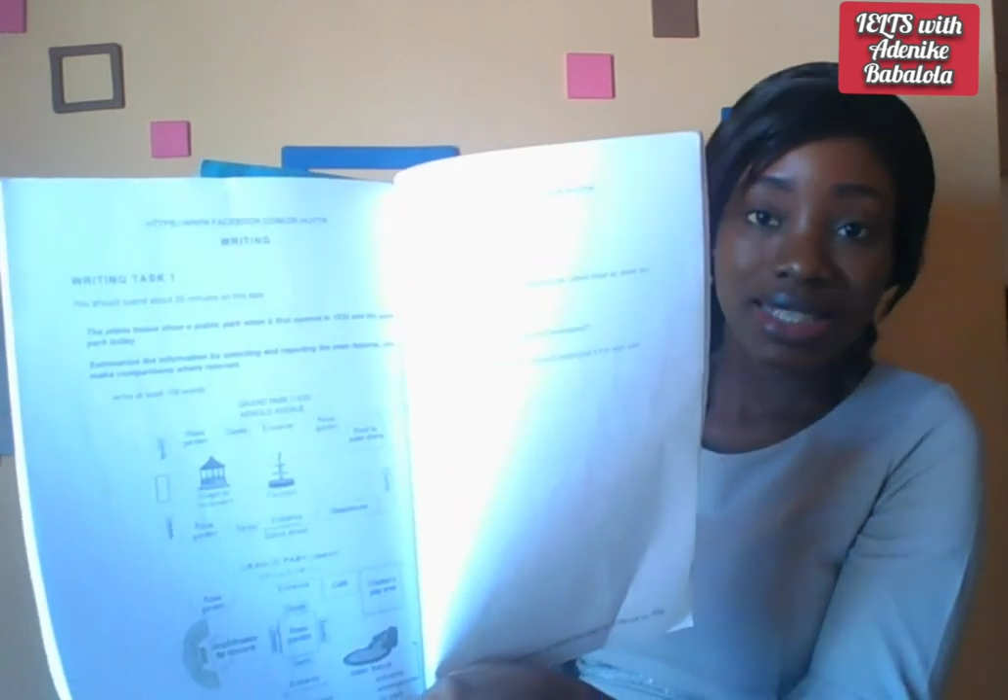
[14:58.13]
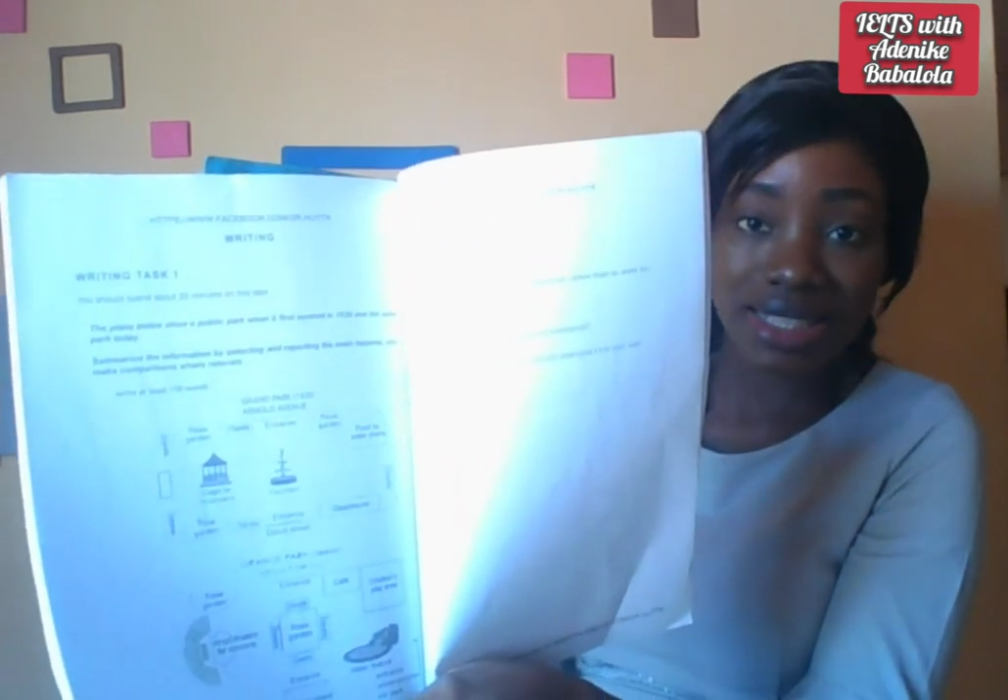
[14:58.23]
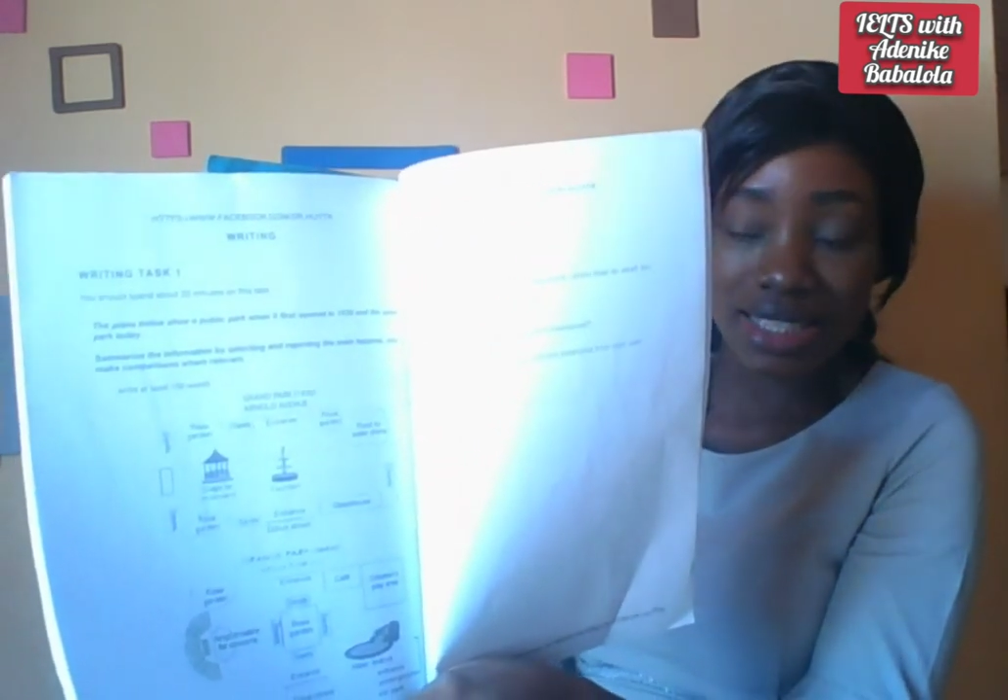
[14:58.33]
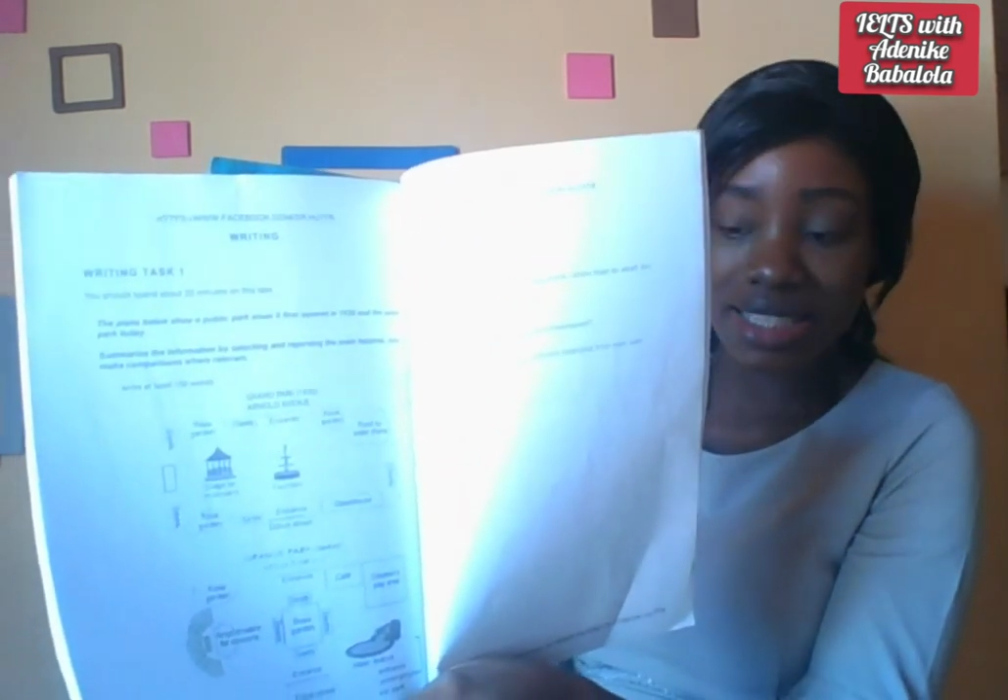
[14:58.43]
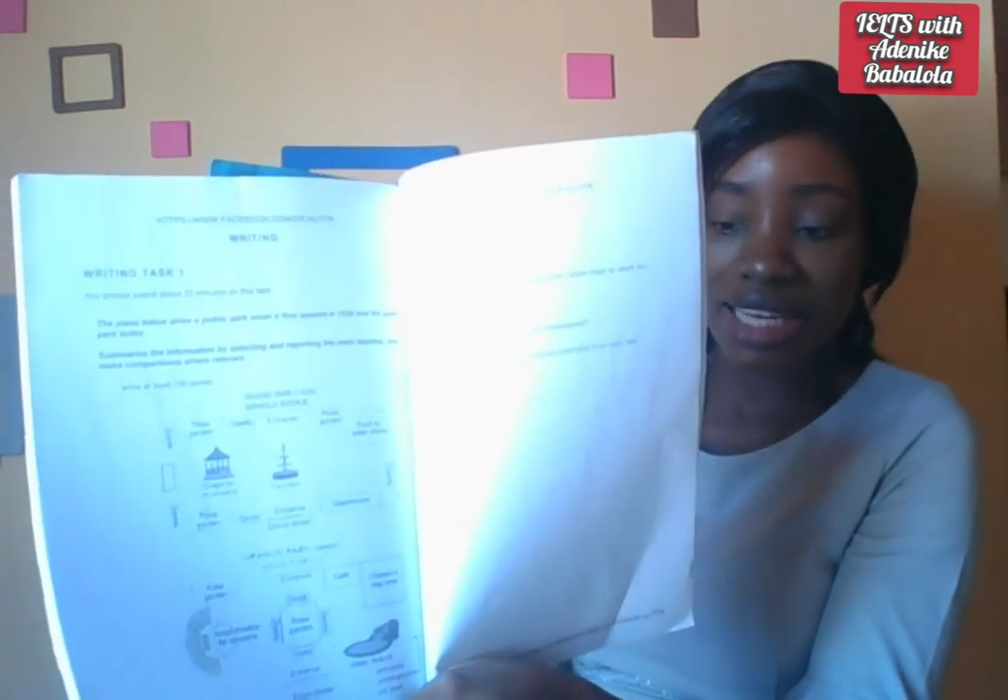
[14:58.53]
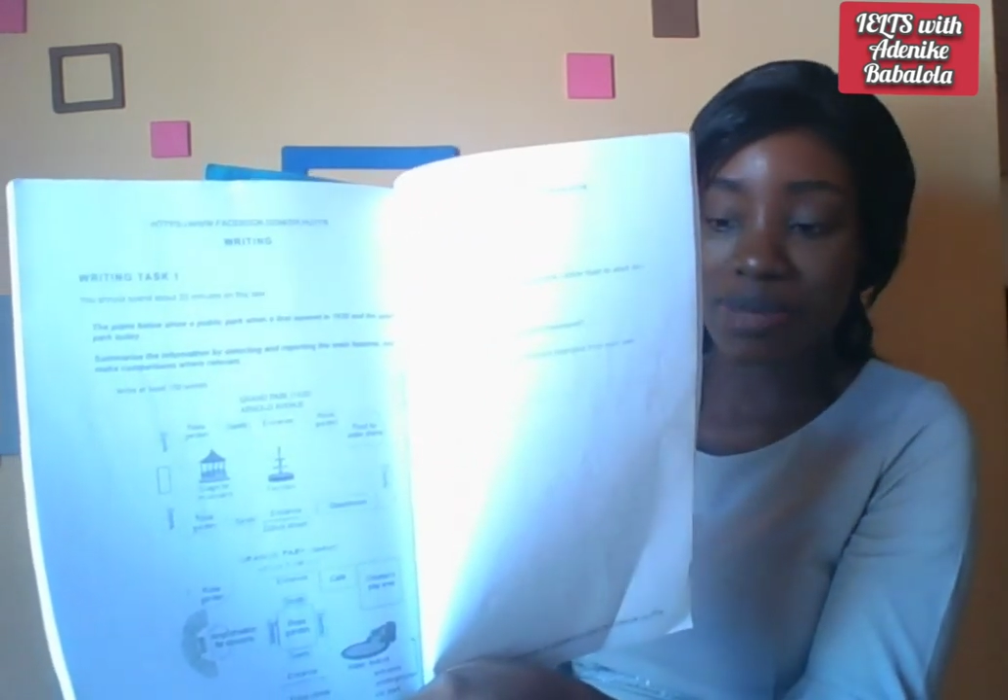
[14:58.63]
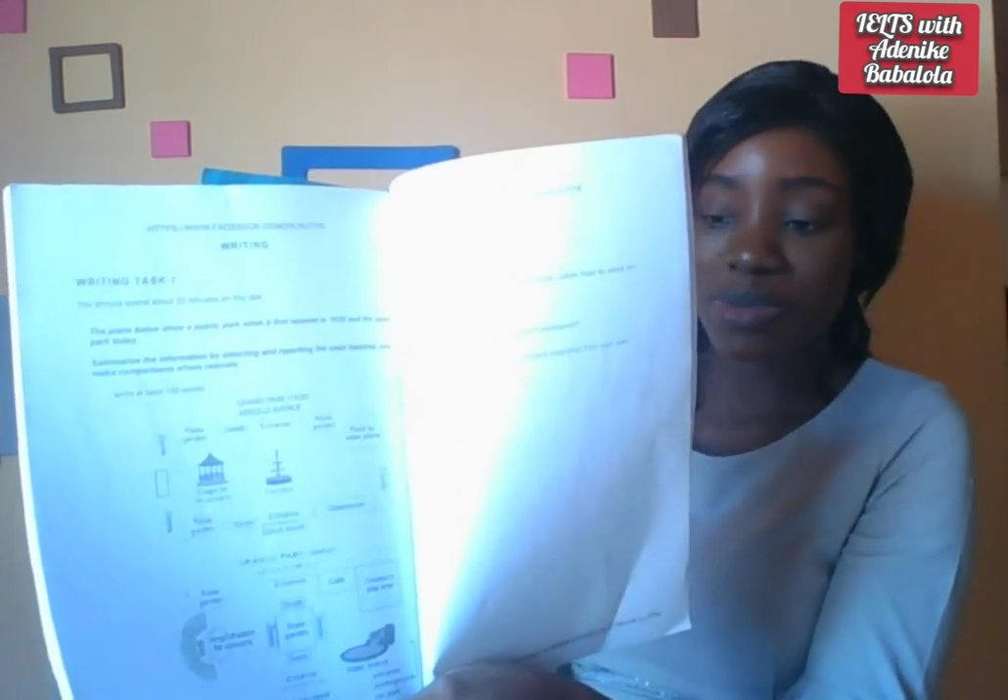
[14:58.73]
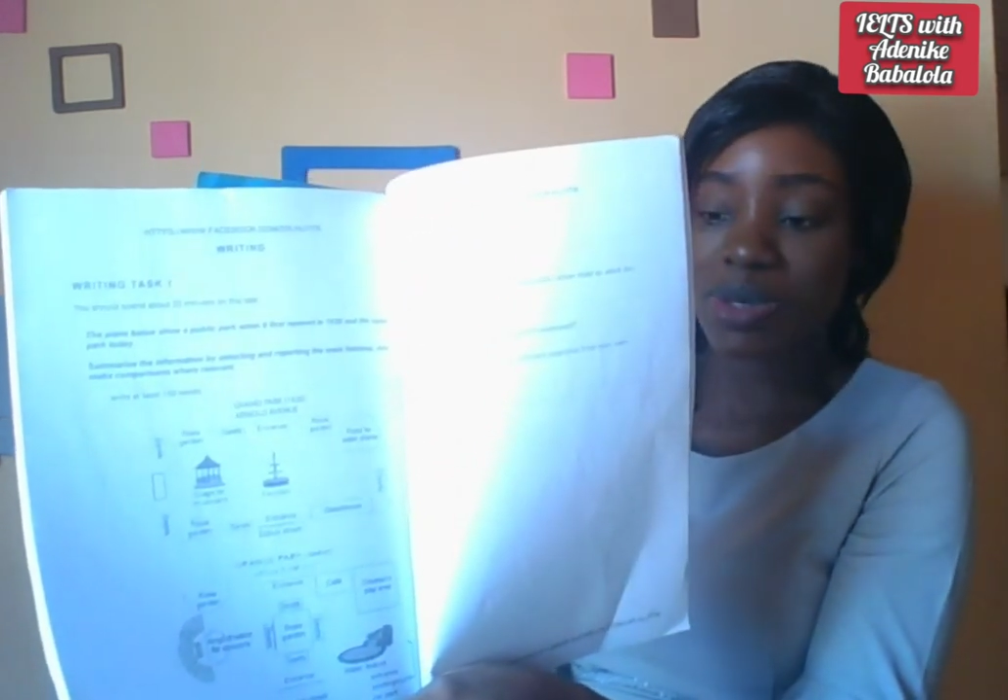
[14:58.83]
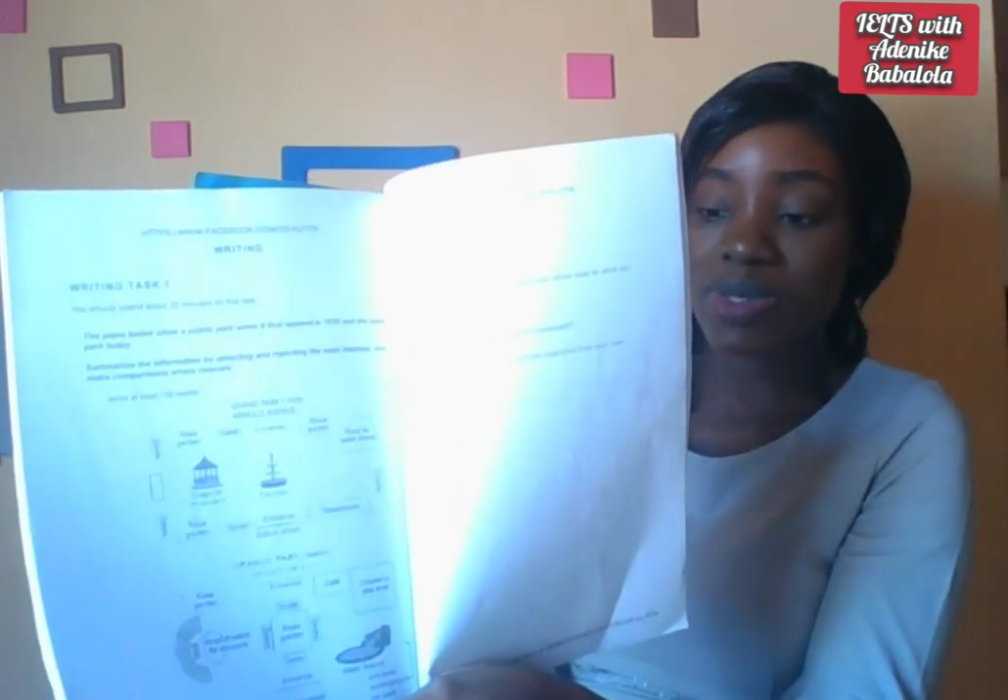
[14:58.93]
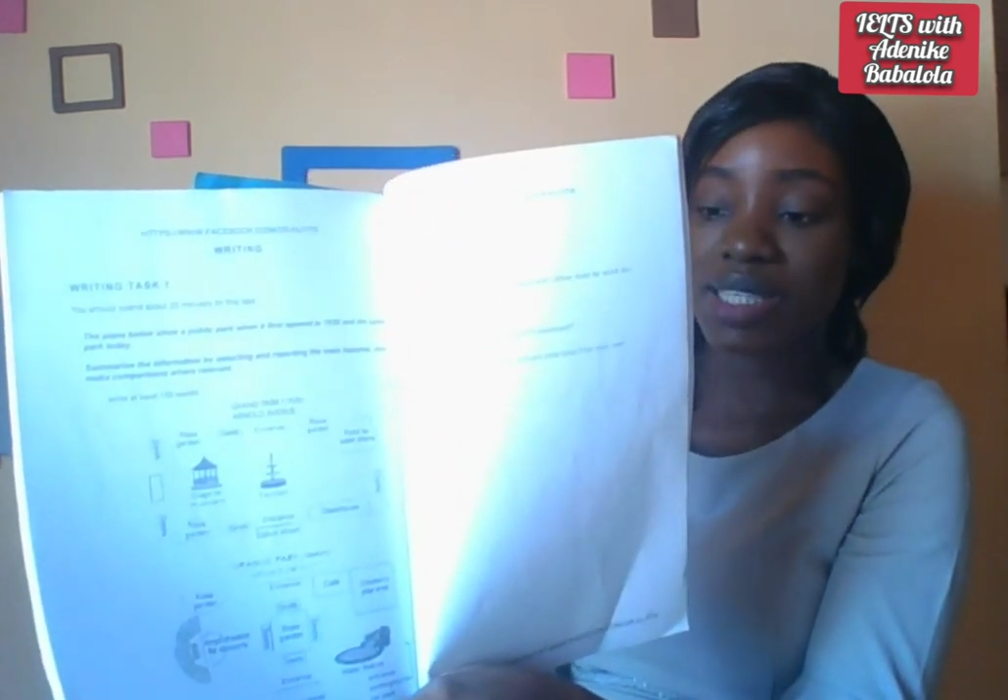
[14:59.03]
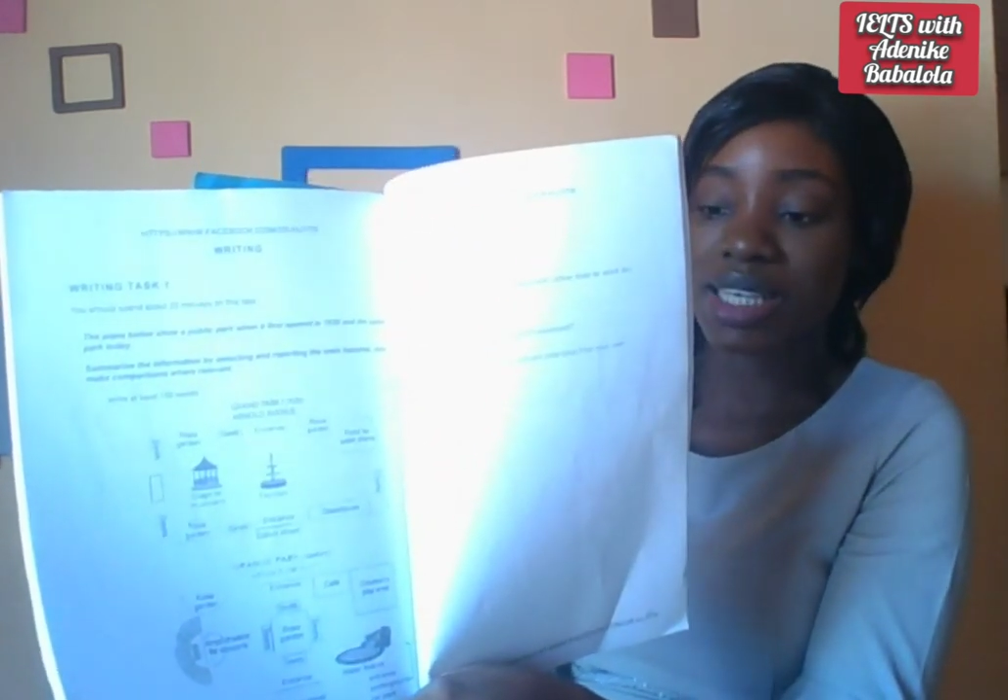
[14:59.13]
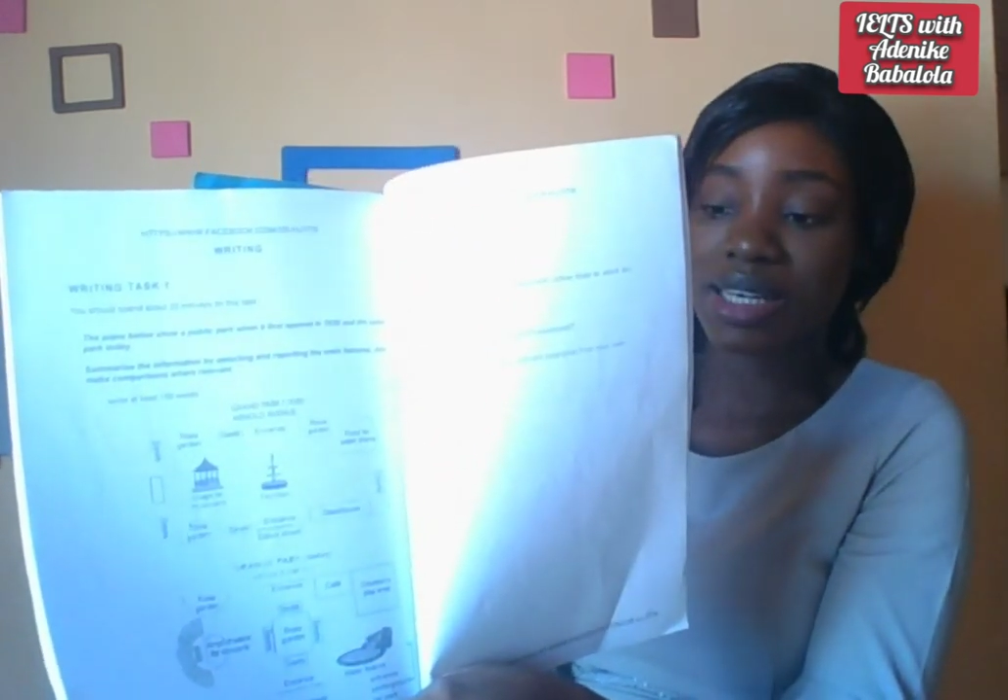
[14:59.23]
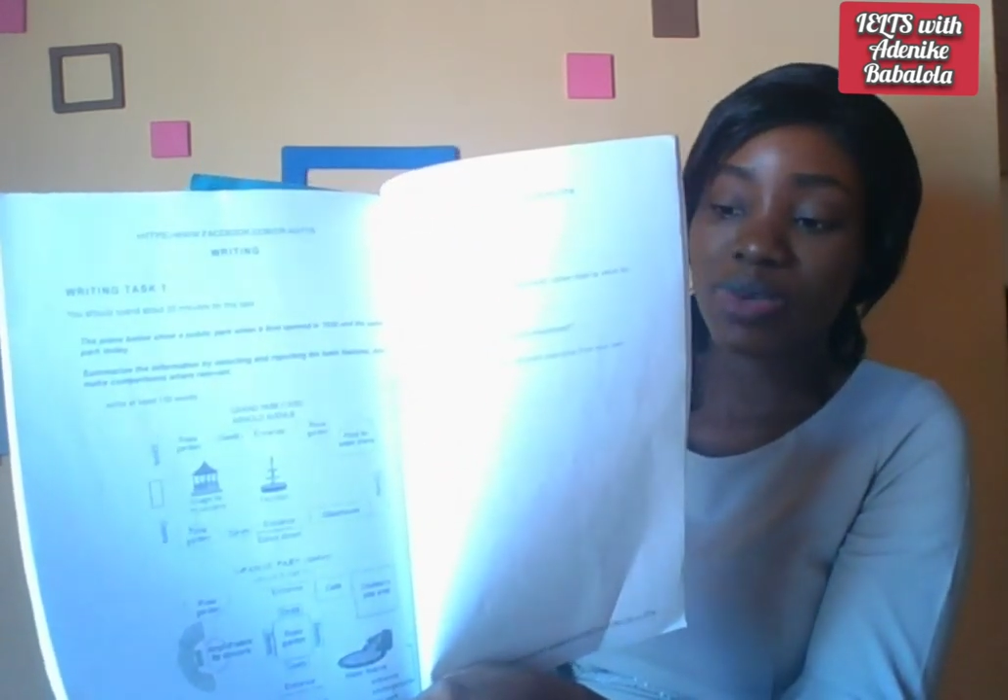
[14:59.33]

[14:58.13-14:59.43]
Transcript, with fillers: sitting and music